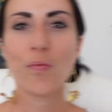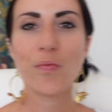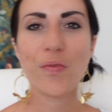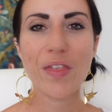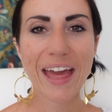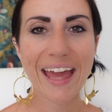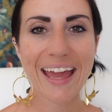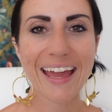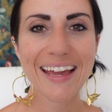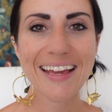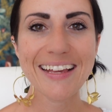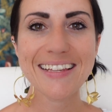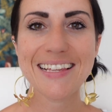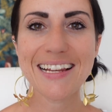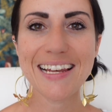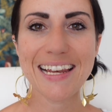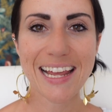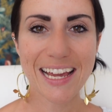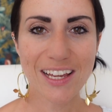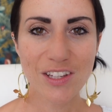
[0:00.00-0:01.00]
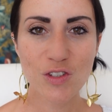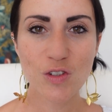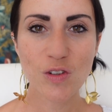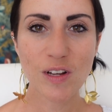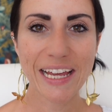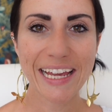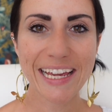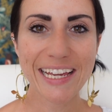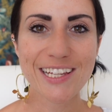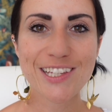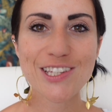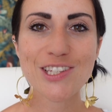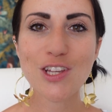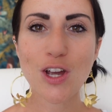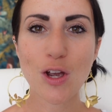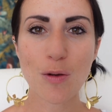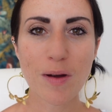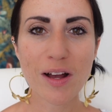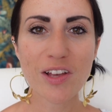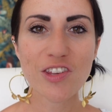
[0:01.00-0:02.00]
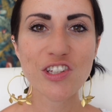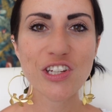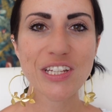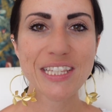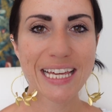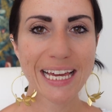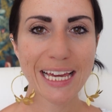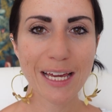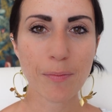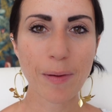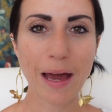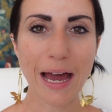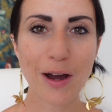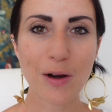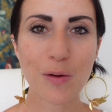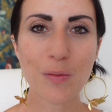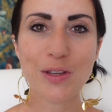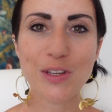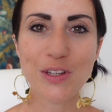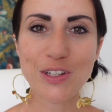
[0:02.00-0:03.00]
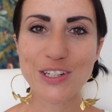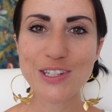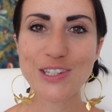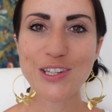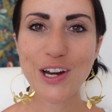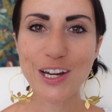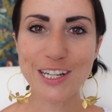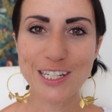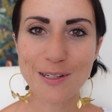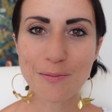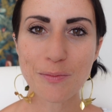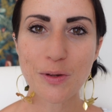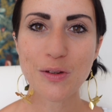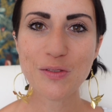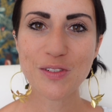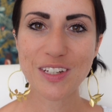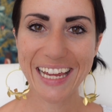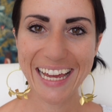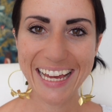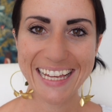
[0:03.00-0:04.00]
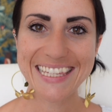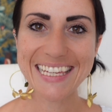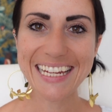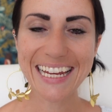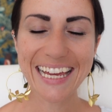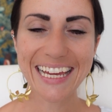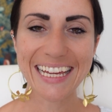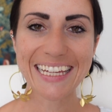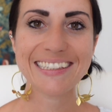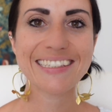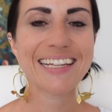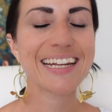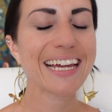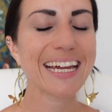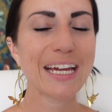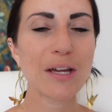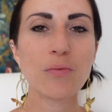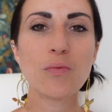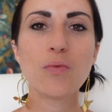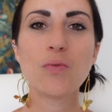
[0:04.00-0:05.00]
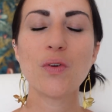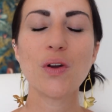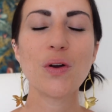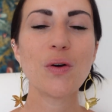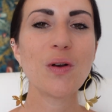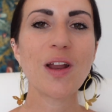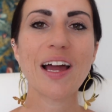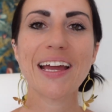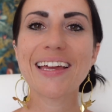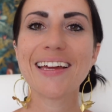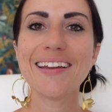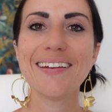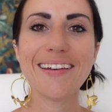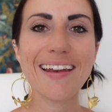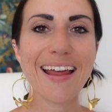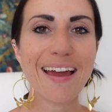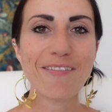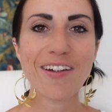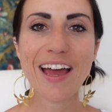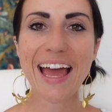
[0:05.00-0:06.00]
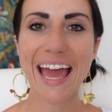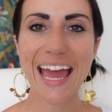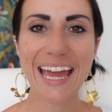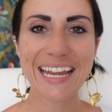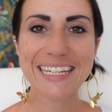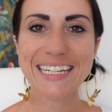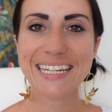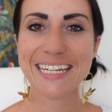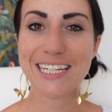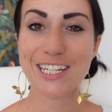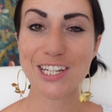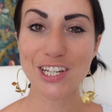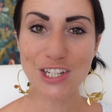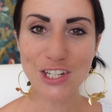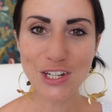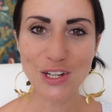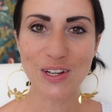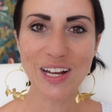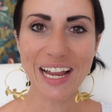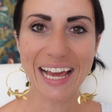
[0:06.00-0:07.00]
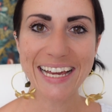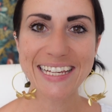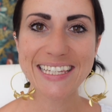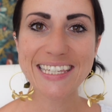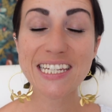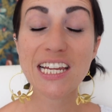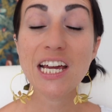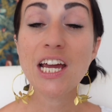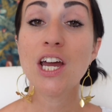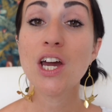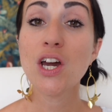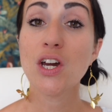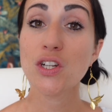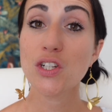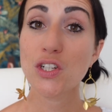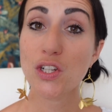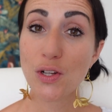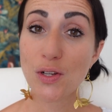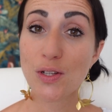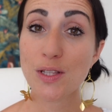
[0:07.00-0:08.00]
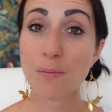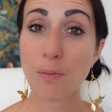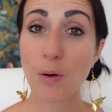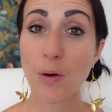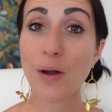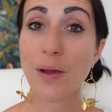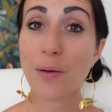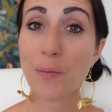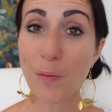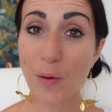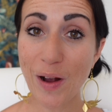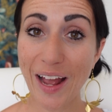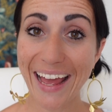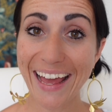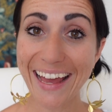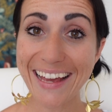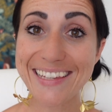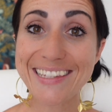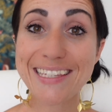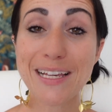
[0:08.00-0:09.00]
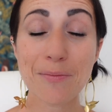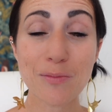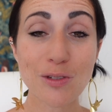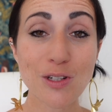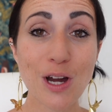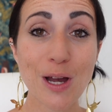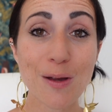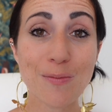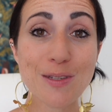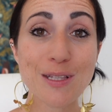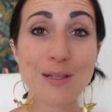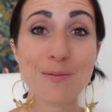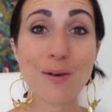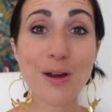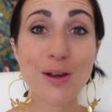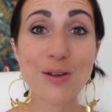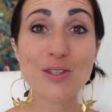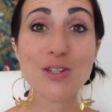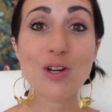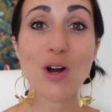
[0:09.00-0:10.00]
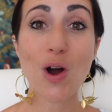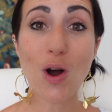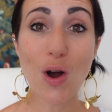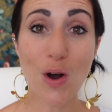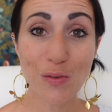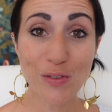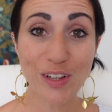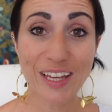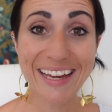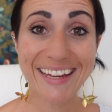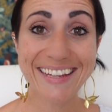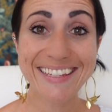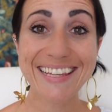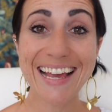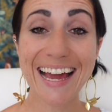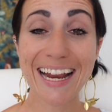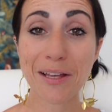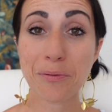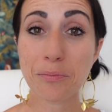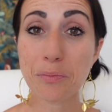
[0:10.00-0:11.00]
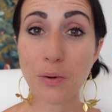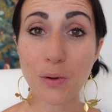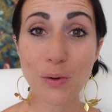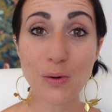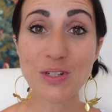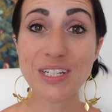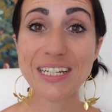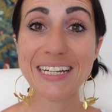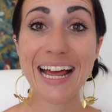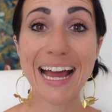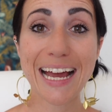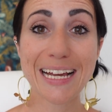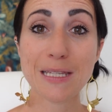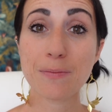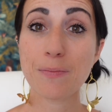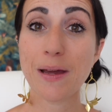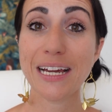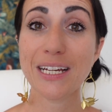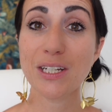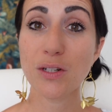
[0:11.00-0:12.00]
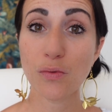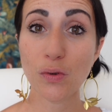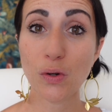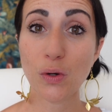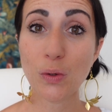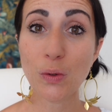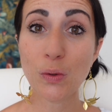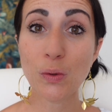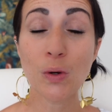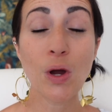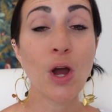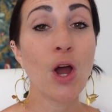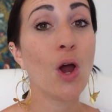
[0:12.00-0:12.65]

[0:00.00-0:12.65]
There is literally so much to think about when you decide to move to Italy that it can feel like a never-ending to-do list, to the point where sometimes the most obvious and important aspect of all,